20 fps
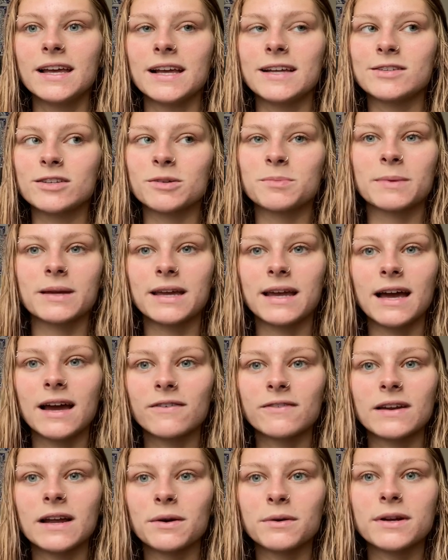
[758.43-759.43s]
It took me like a
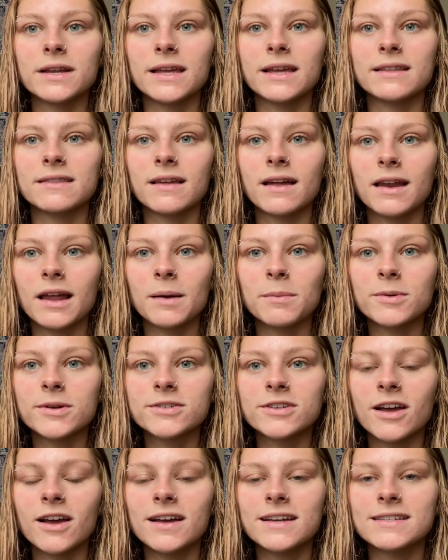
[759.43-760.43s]
half an hour to eat that
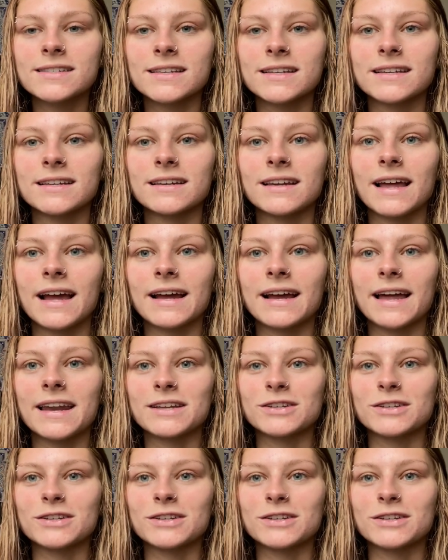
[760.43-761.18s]
applesauce, and I